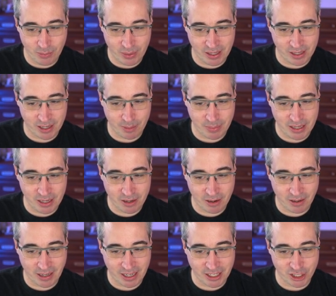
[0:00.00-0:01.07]
We can come here
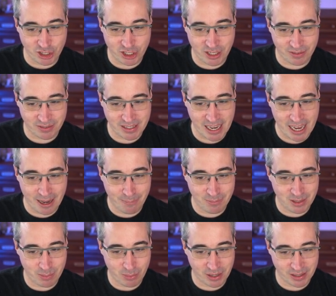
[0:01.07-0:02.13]
and I can shift
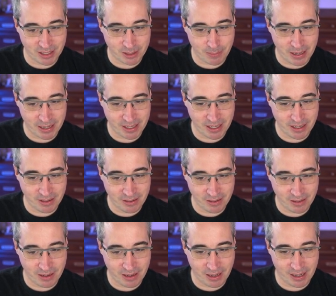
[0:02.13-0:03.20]
tab to bring this back in
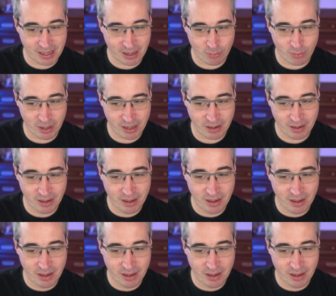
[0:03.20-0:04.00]
and I can get rid